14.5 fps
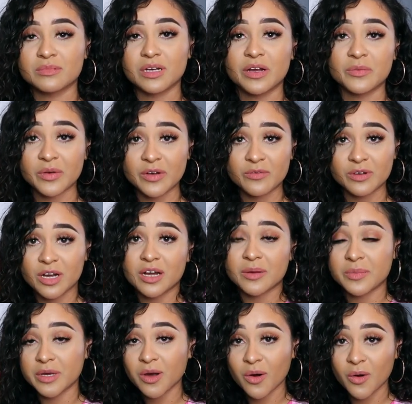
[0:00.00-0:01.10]
if, if we're gonna
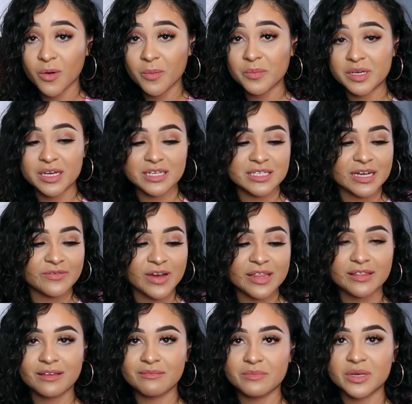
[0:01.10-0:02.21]
be home because I'd
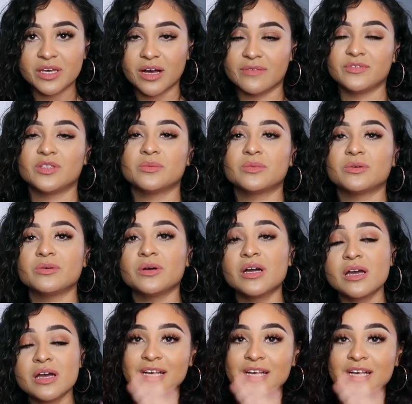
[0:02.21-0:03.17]
rather him be comfortable